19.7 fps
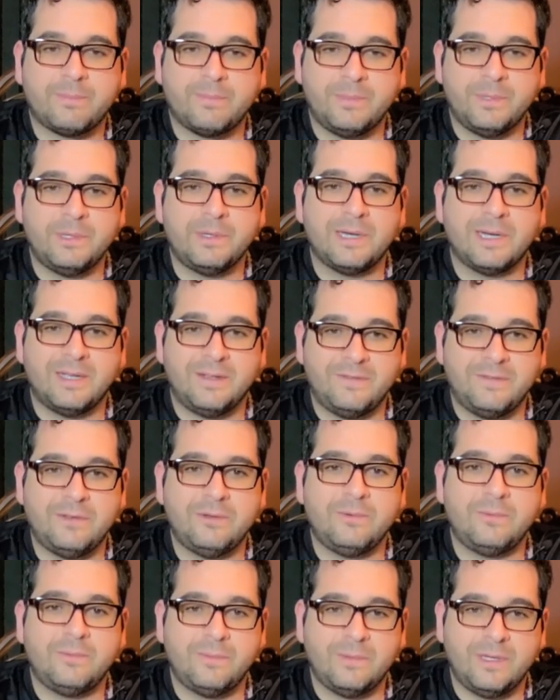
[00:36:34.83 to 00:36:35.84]

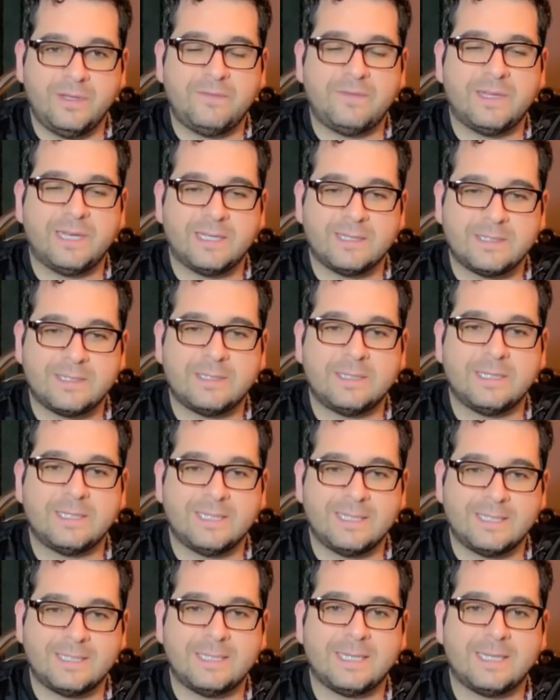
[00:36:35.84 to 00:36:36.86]
If that
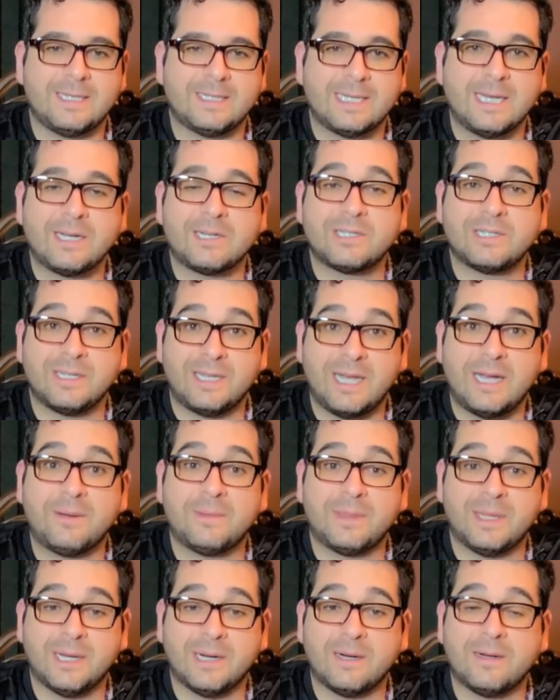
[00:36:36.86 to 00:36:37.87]
statistic is actually
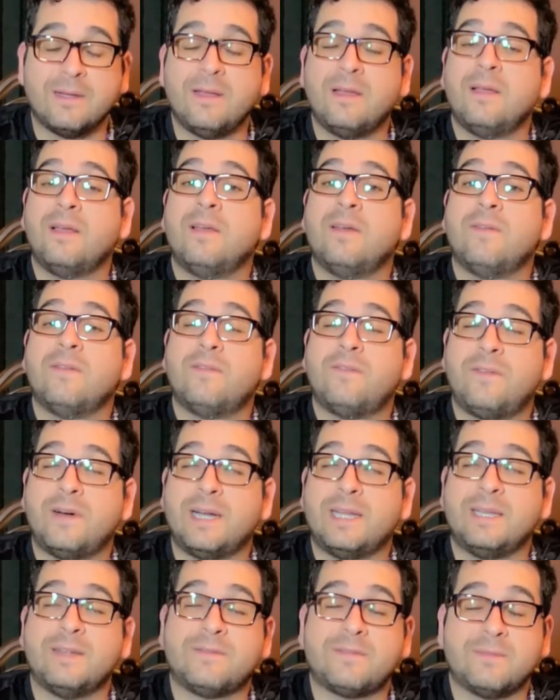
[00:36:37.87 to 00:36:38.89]
out there,
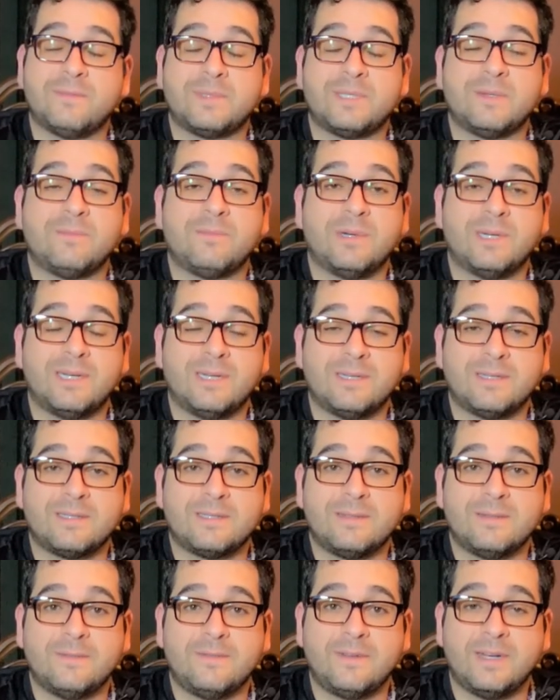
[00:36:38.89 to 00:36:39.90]
find it from someone
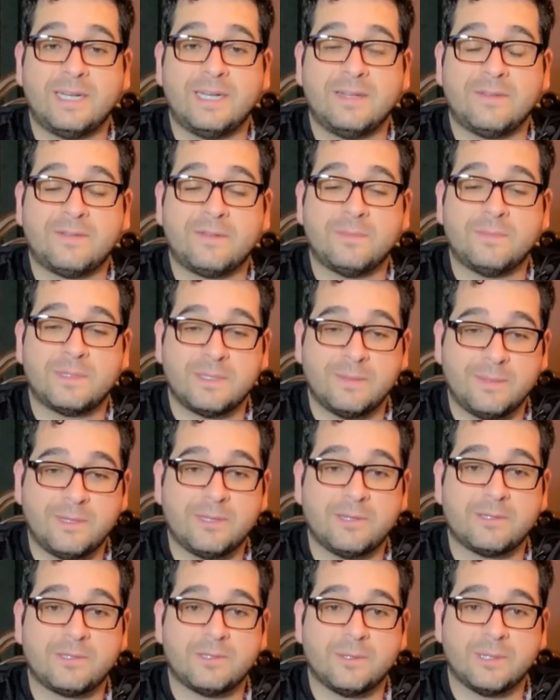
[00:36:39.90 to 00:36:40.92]
else. Find it from some
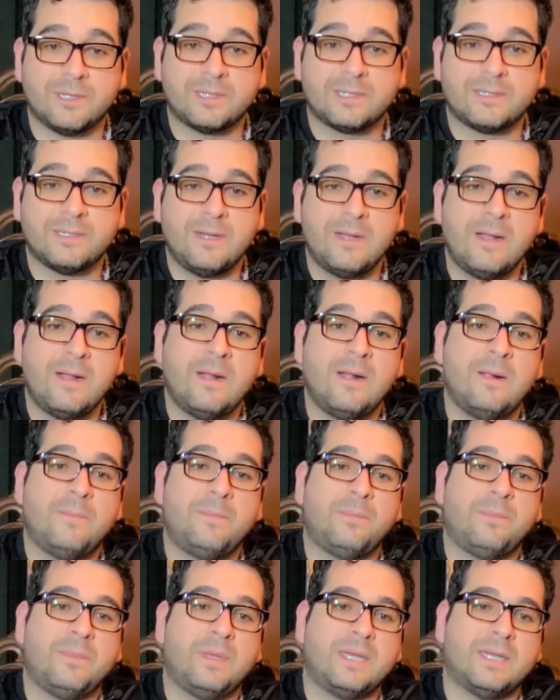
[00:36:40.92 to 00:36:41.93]
other source,
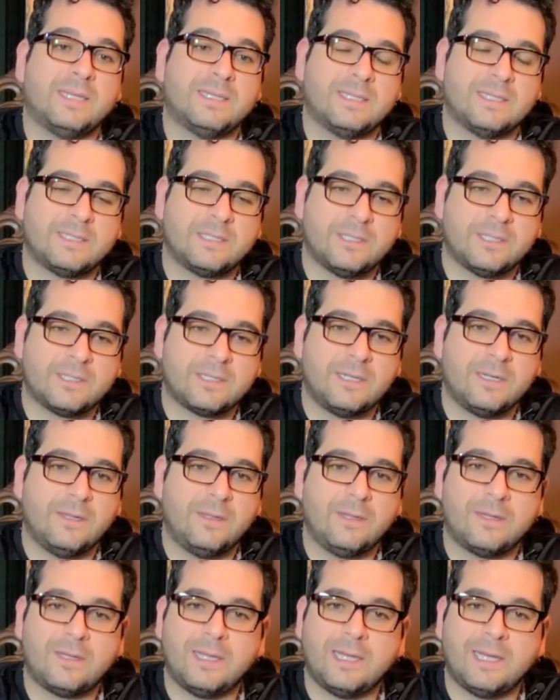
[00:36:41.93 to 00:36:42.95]
because it's just going to
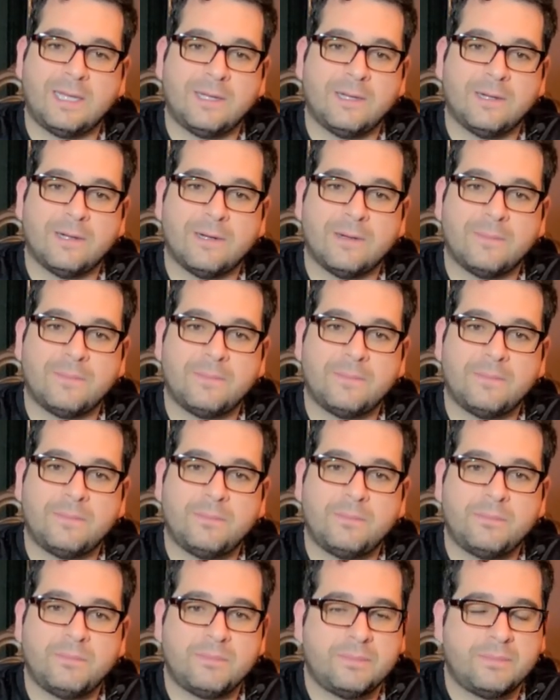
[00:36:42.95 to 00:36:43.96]
look like you're
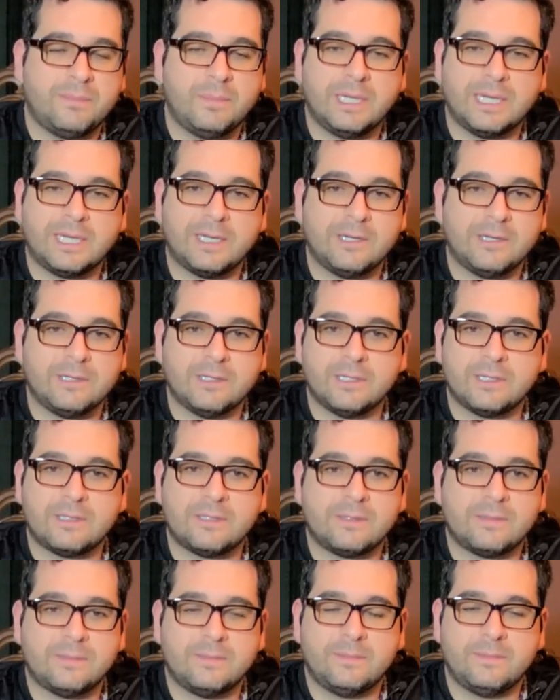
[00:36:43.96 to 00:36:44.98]

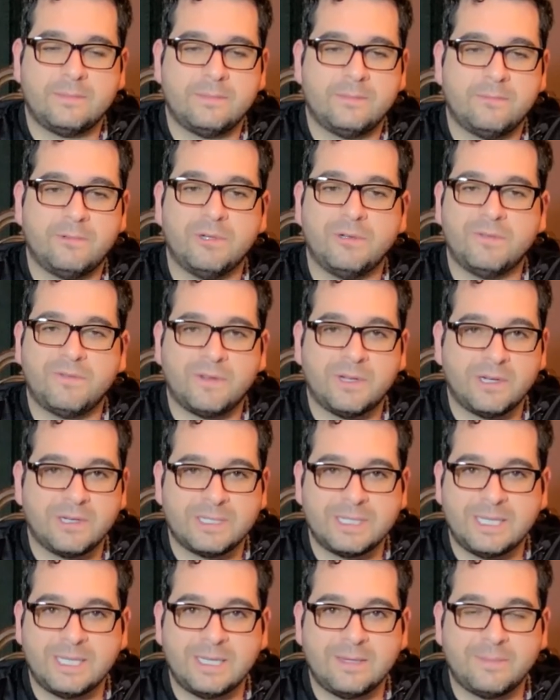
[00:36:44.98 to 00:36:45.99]
just rooting for your
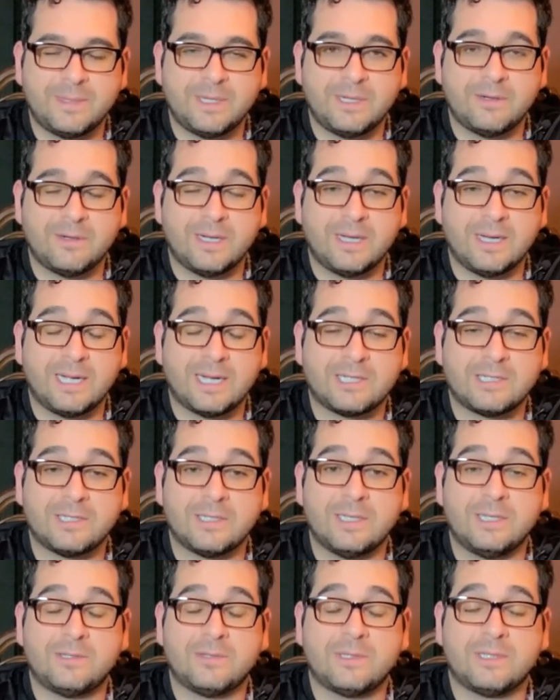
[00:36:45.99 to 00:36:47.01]
team and you're not
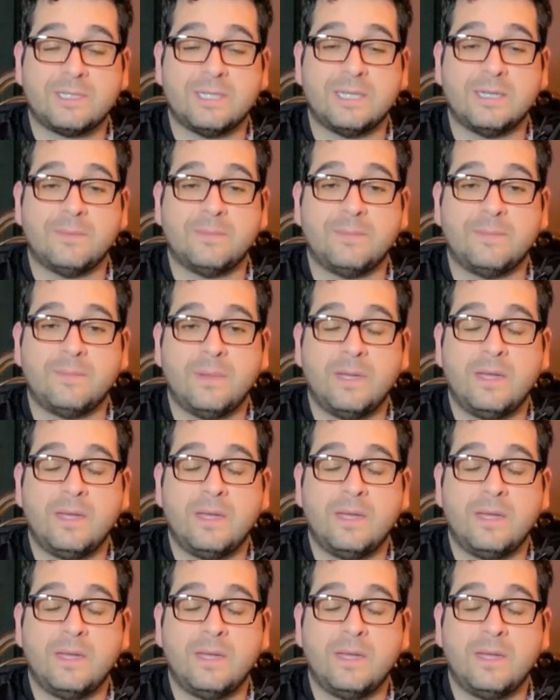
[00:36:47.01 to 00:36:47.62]
actually interested in